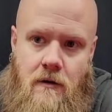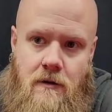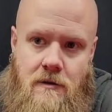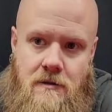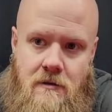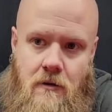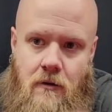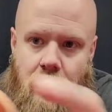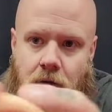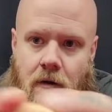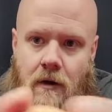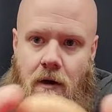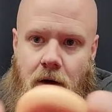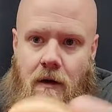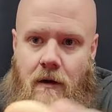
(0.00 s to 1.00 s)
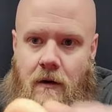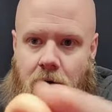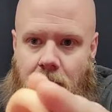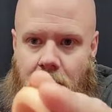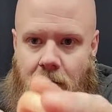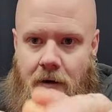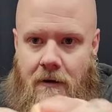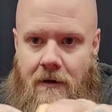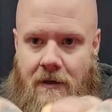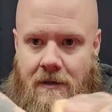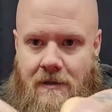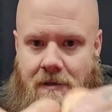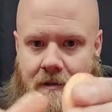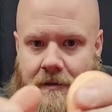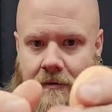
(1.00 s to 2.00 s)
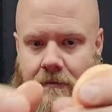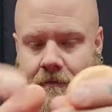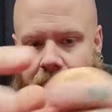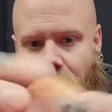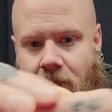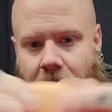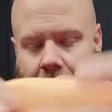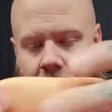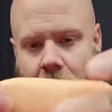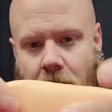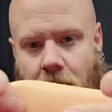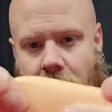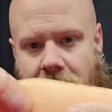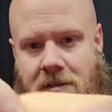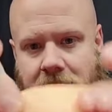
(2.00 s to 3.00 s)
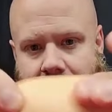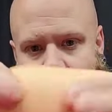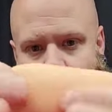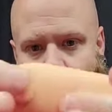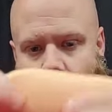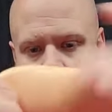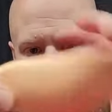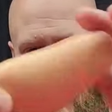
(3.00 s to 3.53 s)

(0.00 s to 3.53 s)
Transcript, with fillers: So uh, it's, I don't know, it's quite